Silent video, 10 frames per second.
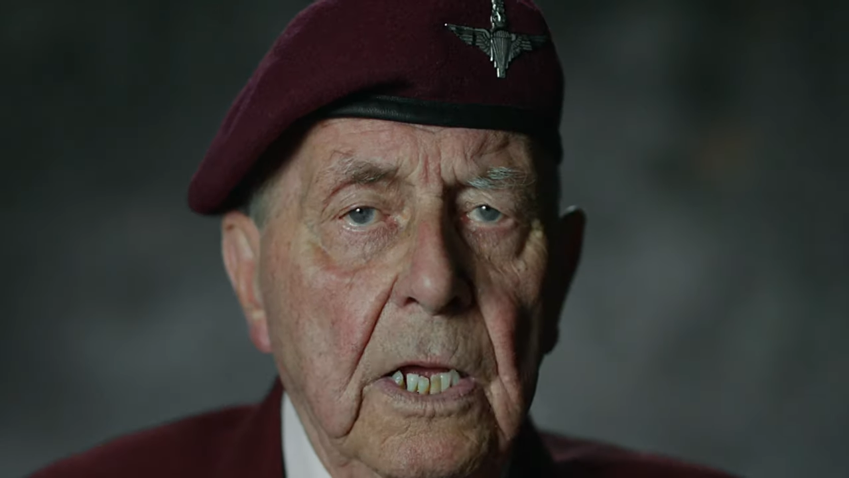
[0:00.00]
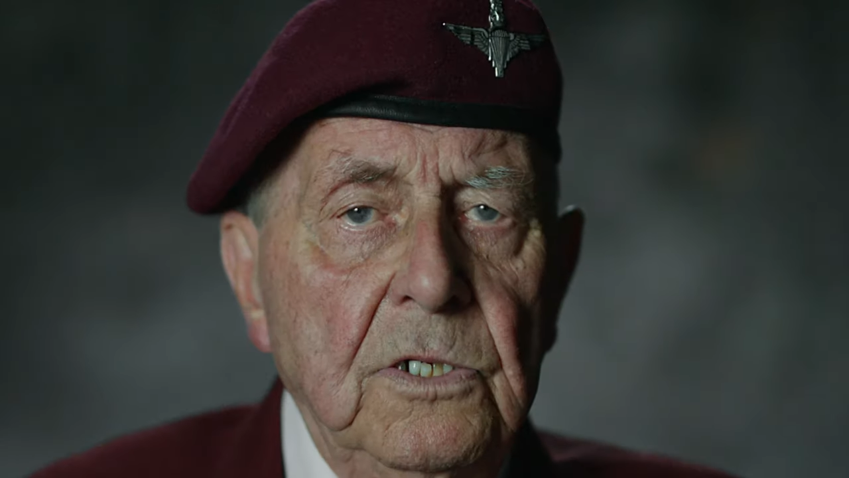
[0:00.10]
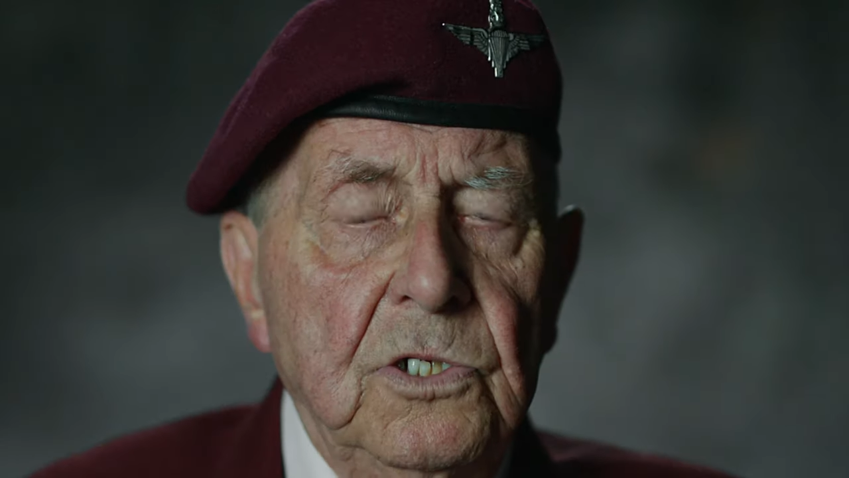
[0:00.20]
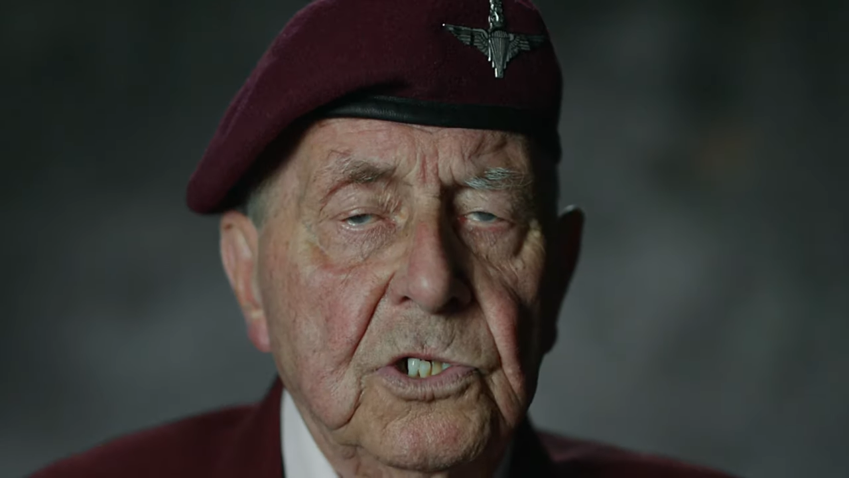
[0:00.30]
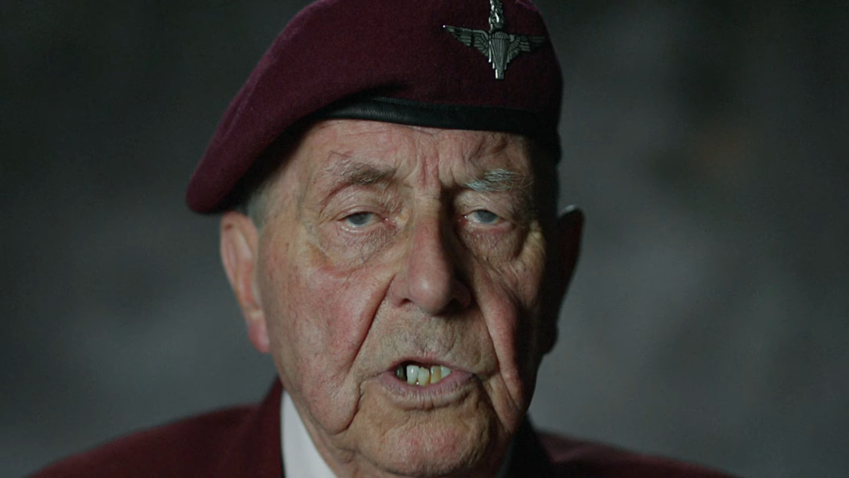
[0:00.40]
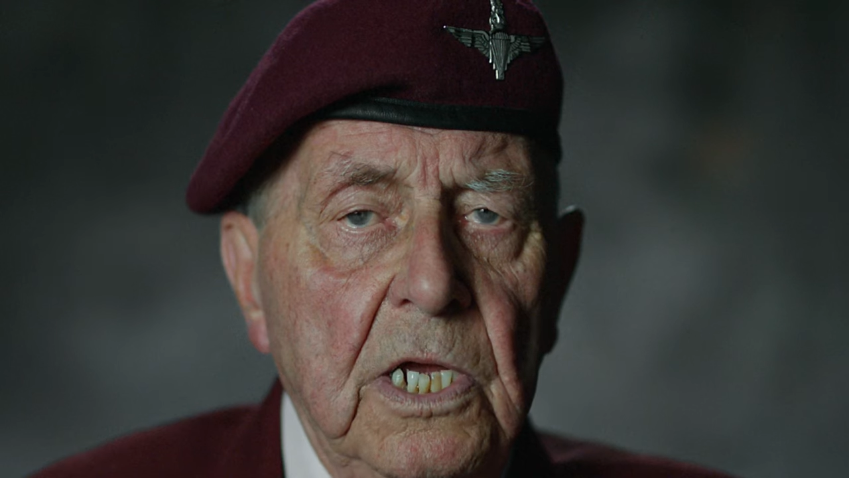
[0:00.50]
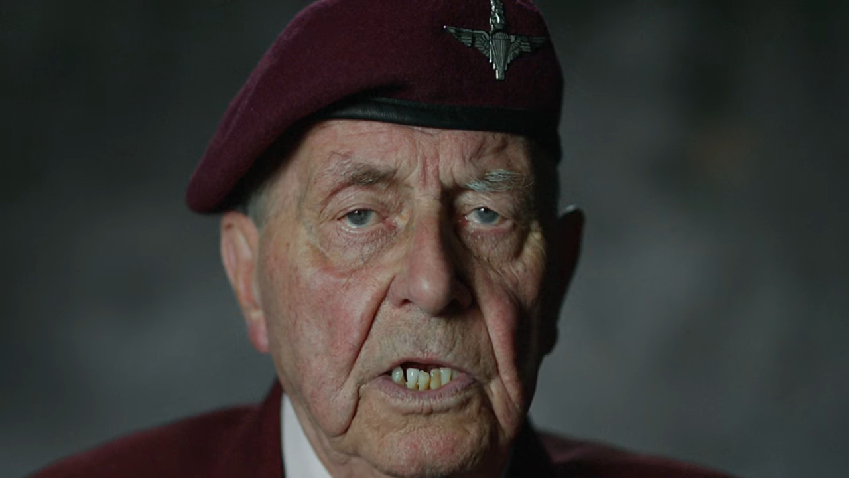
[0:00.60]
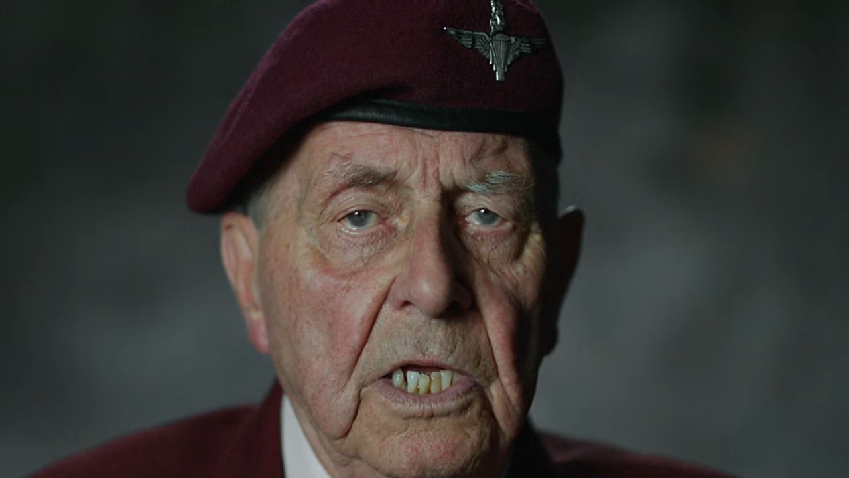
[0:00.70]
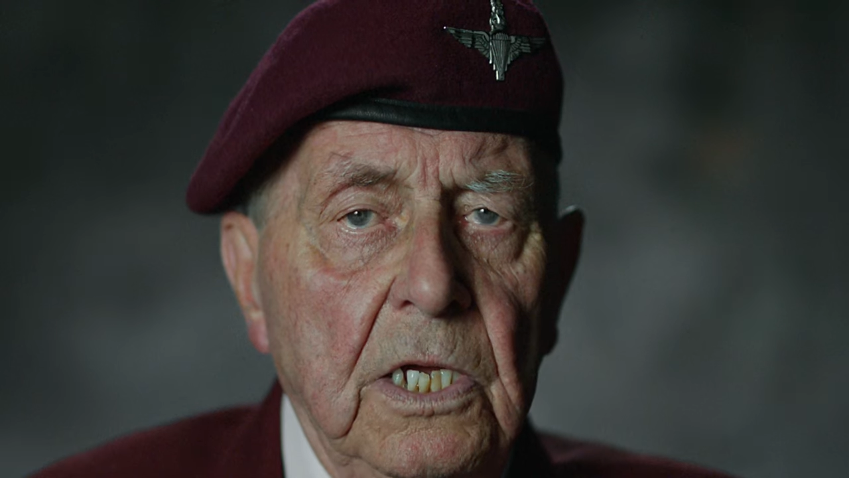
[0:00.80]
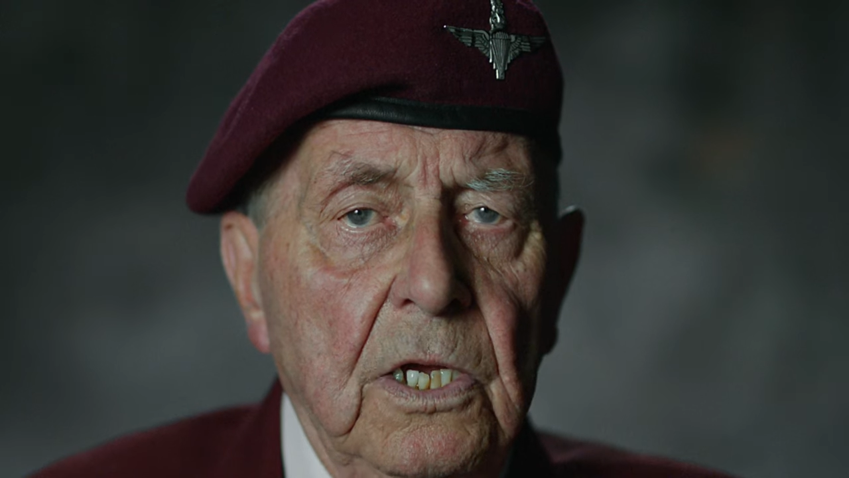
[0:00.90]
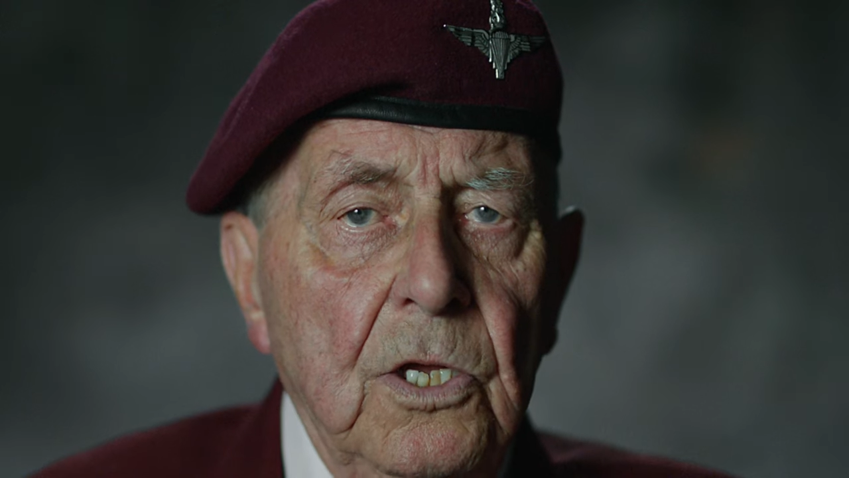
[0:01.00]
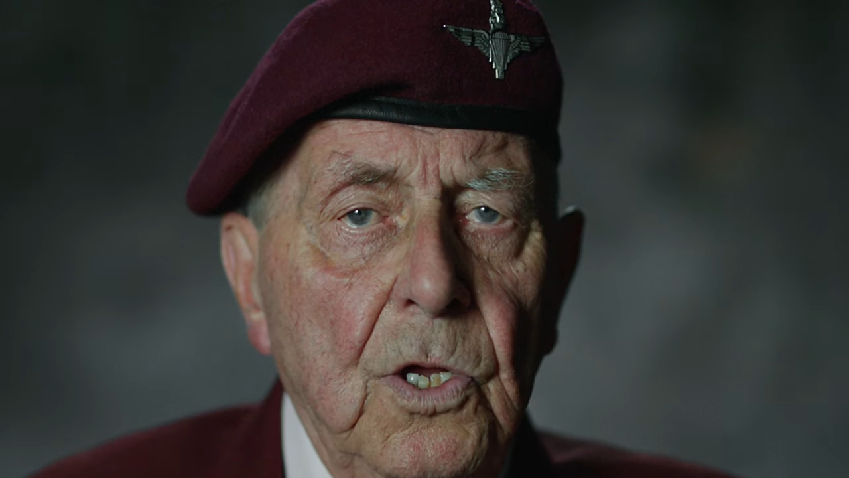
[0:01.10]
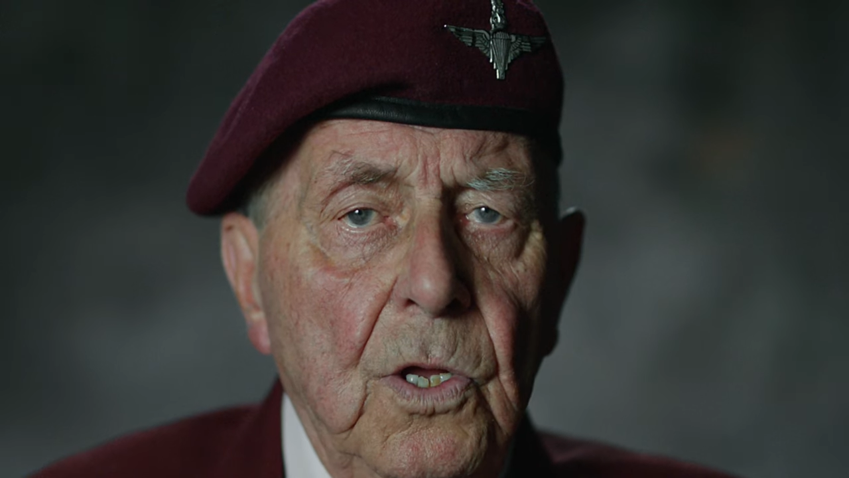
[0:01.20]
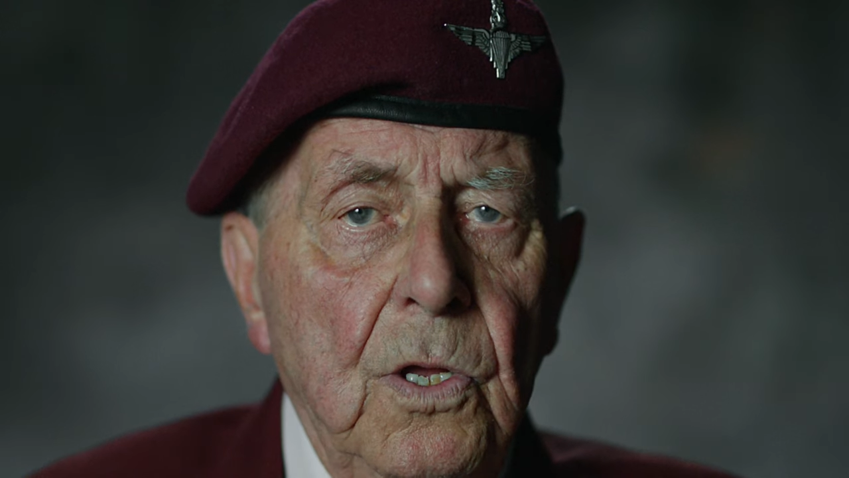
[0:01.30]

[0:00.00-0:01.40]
In training,